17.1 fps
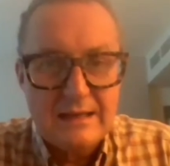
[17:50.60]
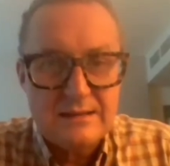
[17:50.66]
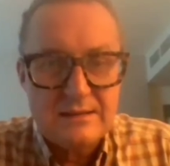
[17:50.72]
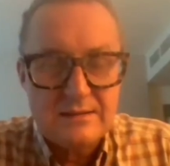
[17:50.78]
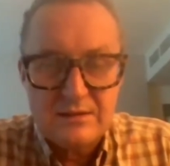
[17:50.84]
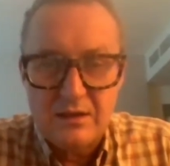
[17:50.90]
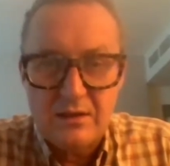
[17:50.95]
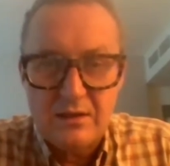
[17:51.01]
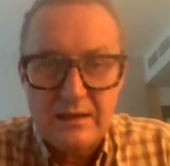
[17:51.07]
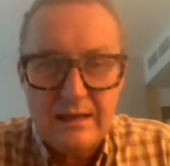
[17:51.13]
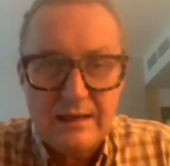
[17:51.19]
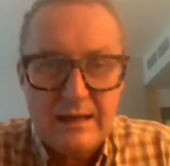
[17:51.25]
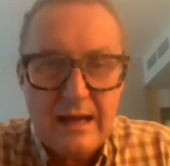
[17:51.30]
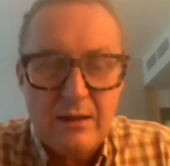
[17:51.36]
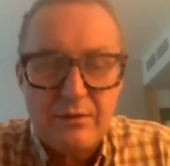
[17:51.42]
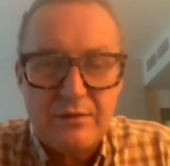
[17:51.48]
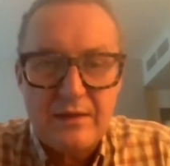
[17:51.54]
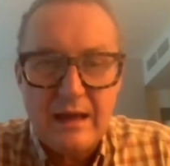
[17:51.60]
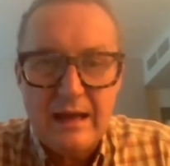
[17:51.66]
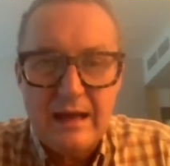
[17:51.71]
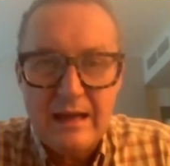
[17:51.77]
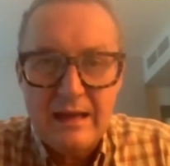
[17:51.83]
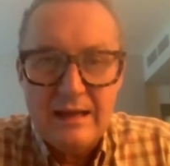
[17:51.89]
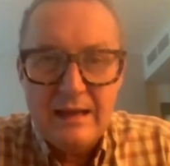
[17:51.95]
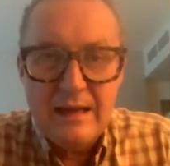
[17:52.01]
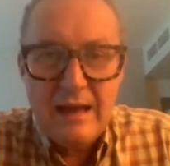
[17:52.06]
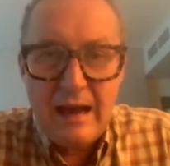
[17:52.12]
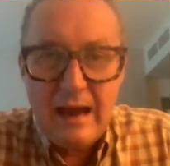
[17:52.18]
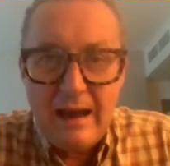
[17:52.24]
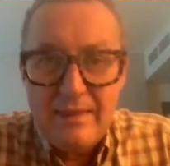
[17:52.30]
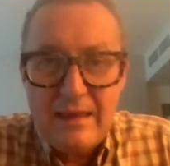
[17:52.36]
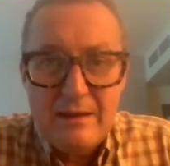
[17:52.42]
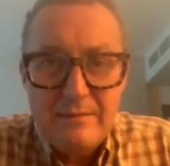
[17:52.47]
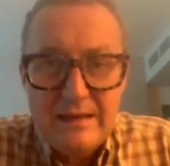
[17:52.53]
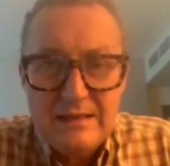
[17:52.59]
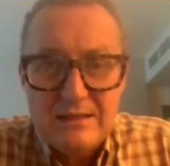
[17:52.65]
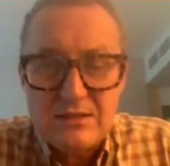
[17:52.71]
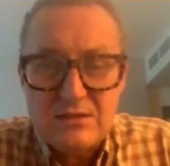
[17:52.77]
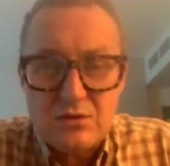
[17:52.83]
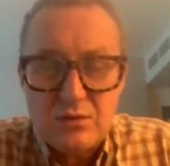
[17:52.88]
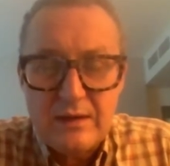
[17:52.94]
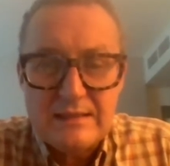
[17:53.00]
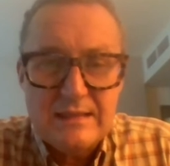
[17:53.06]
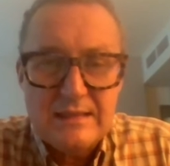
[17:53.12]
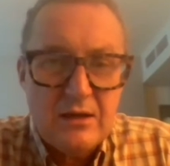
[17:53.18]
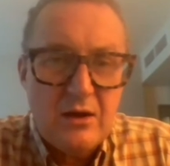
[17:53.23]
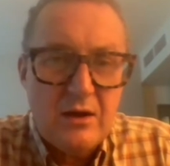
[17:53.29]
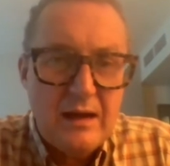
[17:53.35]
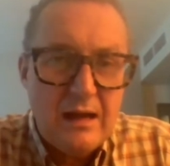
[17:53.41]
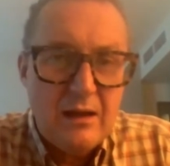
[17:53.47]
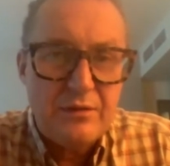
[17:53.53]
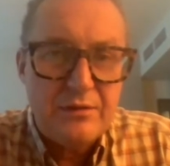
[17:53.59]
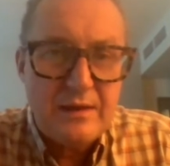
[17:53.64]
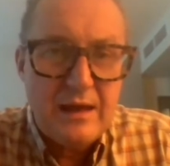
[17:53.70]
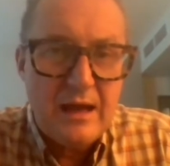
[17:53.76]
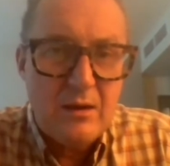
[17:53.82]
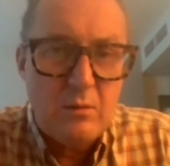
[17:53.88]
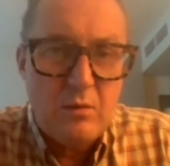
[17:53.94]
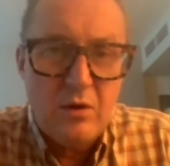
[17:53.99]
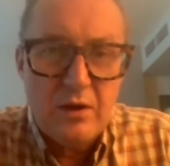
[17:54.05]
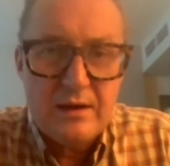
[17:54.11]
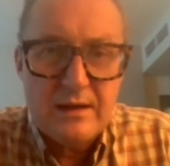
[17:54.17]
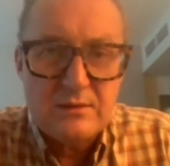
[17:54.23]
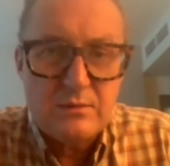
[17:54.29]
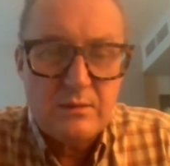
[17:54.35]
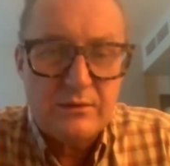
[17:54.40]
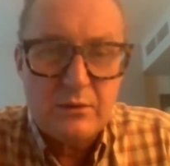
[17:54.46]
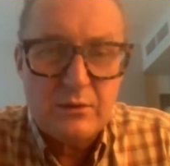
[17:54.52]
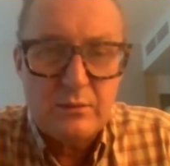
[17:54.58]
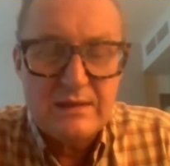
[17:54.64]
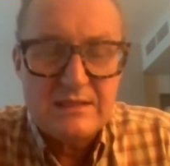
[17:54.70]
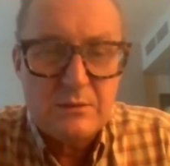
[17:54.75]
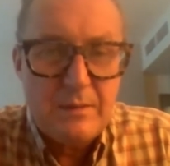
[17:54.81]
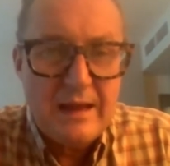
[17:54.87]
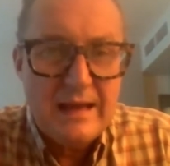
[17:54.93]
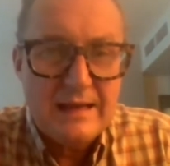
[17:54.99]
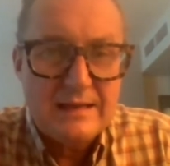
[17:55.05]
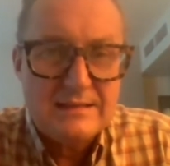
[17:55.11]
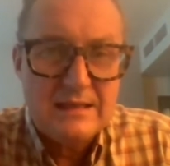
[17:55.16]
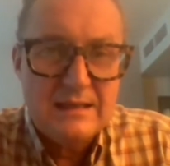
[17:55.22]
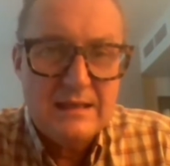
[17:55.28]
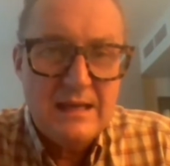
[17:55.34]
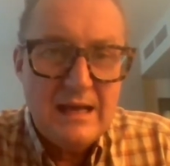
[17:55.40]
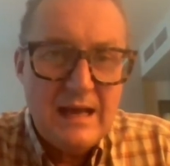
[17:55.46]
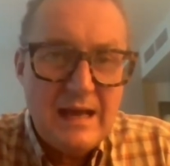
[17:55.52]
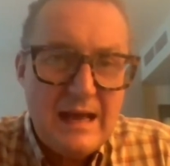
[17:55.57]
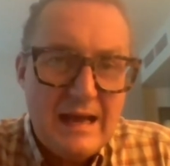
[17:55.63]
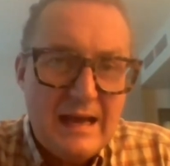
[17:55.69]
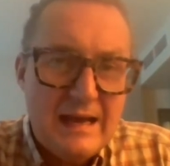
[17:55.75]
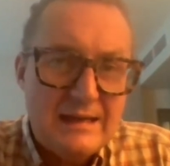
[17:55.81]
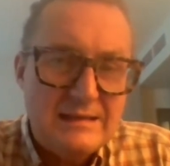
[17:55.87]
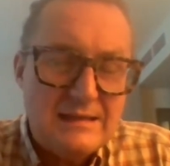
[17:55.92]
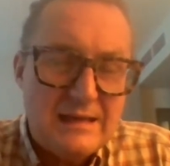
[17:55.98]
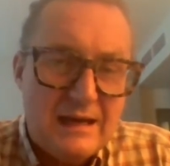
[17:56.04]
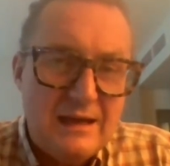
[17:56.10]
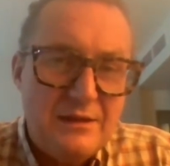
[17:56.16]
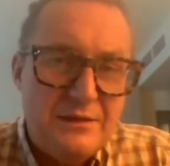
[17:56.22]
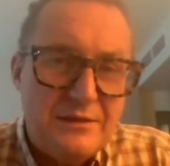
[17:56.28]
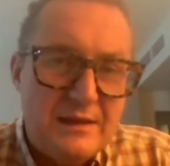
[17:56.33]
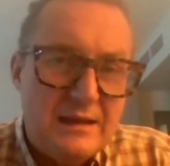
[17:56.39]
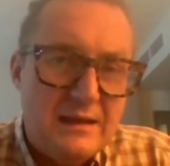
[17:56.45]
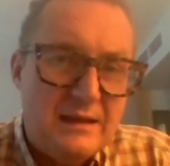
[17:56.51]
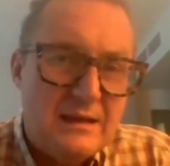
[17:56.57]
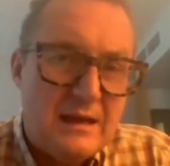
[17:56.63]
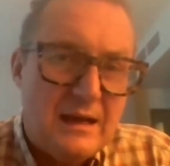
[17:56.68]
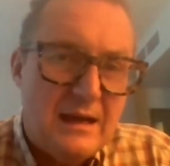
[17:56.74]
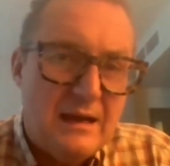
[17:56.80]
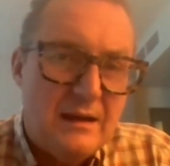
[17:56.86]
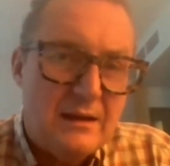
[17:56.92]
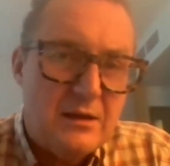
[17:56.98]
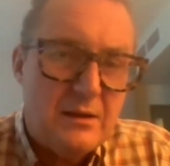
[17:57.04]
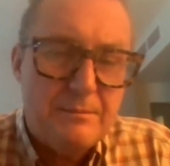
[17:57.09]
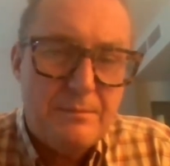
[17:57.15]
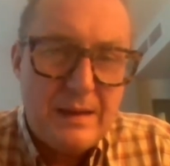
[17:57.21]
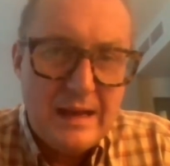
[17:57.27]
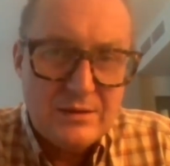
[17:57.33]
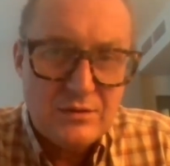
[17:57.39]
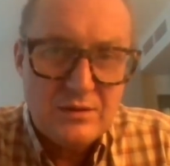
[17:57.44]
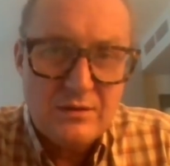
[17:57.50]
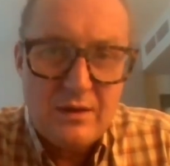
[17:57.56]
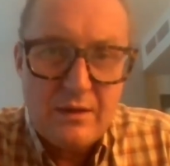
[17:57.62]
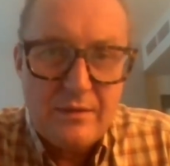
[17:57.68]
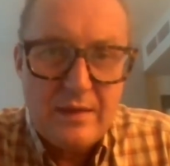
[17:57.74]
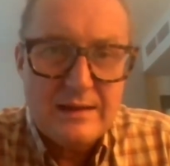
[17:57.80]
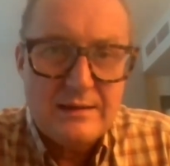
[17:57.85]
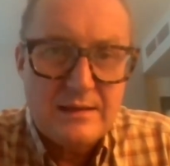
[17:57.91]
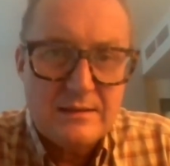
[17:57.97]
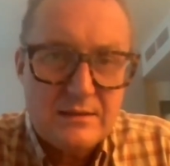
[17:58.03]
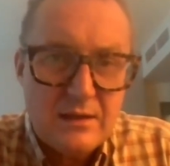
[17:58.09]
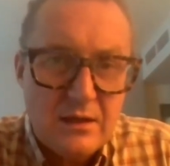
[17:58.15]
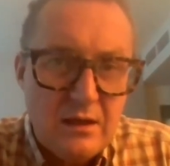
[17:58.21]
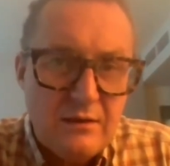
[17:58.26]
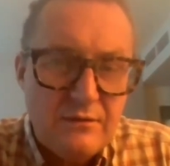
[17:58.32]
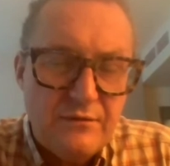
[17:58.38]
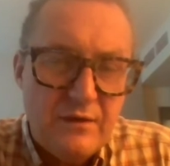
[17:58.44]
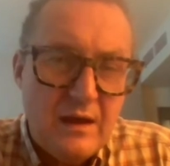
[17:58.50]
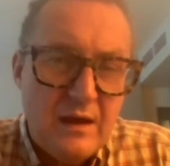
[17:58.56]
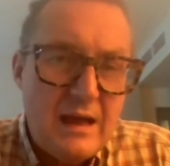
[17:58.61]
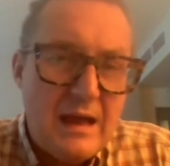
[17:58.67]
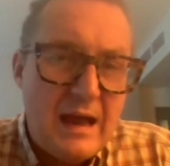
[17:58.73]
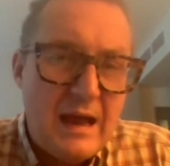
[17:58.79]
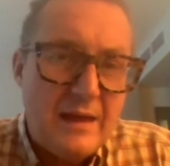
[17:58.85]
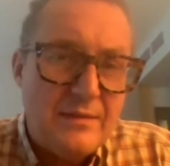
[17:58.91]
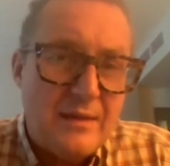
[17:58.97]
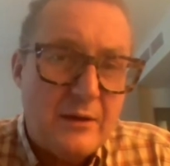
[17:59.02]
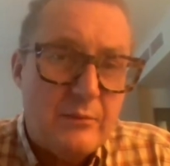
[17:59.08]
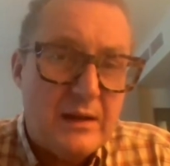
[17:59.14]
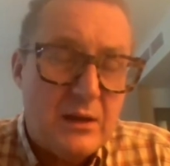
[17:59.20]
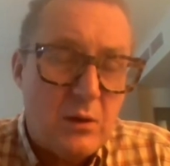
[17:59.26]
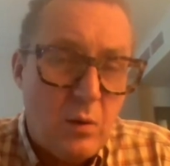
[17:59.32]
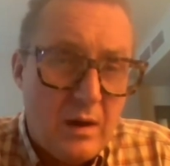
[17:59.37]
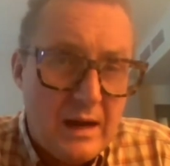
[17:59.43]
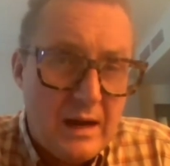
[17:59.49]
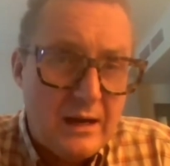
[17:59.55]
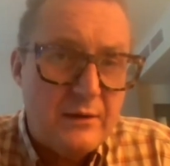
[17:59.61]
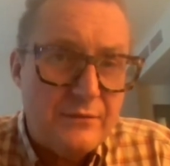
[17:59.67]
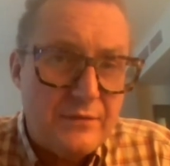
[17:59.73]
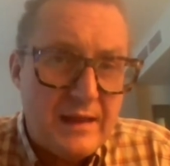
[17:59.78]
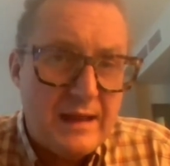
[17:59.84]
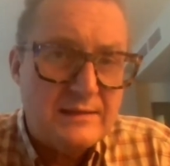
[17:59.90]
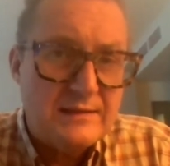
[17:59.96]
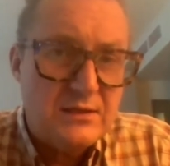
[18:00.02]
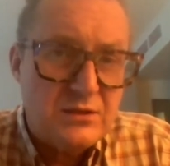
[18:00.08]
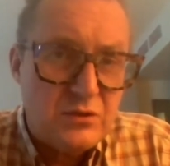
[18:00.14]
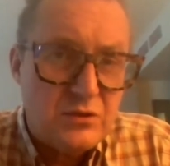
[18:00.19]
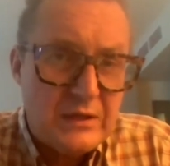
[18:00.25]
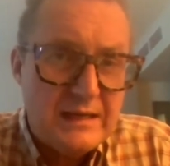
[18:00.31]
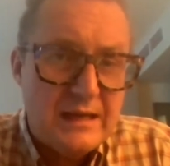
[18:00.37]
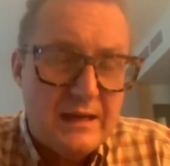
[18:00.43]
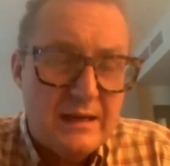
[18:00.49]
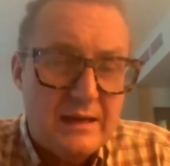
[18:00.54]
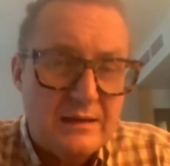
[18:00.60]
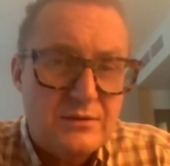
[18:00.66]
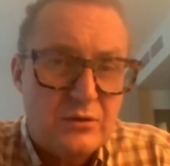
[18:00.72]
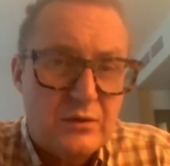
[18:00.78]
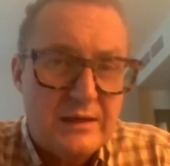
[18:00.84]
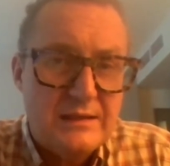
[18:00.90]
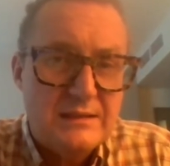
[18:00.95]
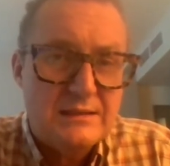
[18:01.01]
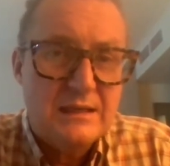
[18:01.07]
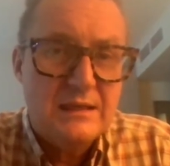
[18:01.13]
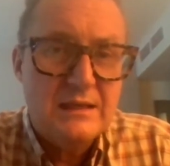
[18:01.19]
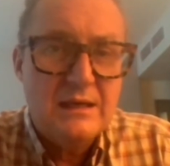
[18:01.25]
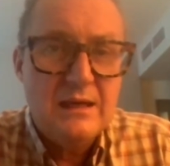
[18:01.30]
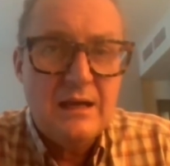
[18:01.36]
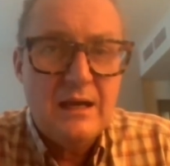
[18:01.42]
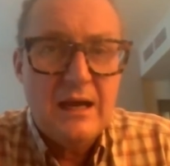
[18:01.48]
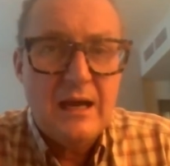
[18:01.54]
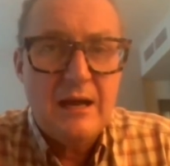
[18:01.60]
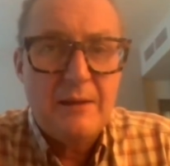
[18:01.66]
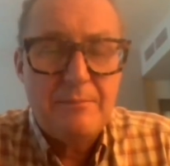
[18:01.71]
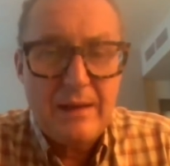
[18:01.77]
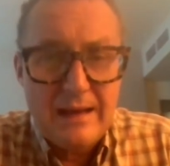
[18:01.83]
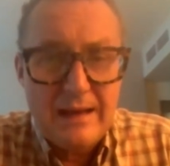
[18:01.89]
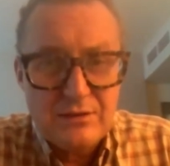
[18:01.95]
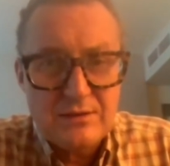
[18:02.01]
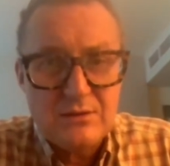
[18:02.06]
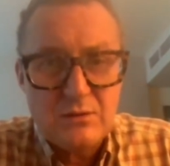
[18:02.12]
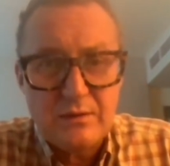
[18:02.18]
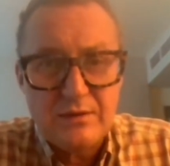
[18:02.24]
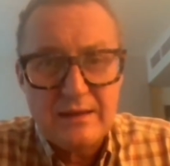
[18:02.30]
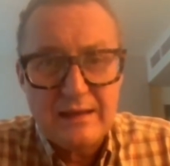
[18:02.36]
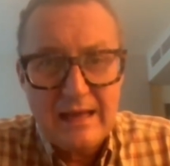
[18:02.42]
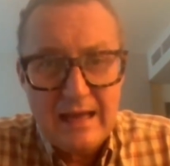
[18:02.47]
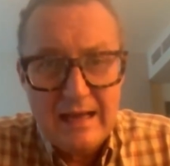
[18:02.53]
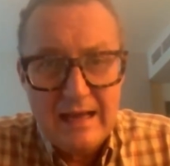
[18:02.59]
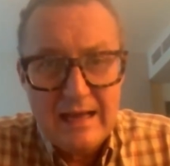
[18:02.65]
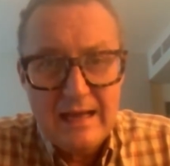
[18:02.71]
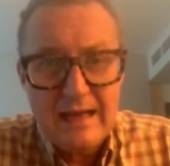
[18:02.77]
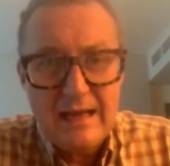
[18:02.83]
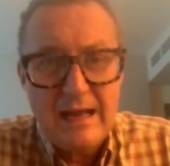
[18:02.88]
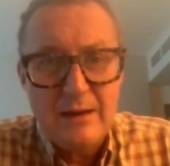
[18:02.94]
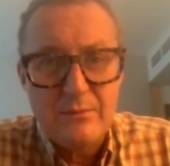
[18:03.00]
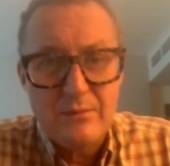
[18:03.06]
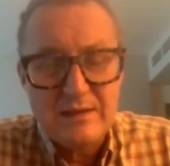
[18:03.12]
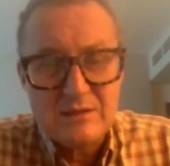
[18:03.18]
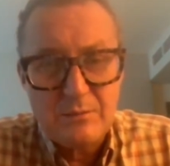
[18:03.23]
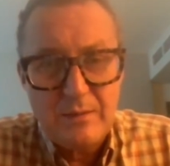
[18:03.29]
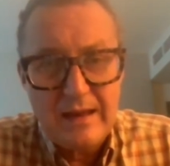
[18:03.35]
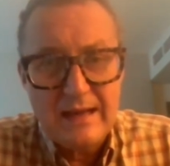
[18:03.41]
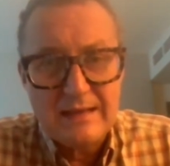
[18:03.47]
certainly in healthcare. And that means treating our healthcare workers with the respect and I think uh, compassion that they deserve and they require of there to treat, uh, treat uh, patients with the care and respect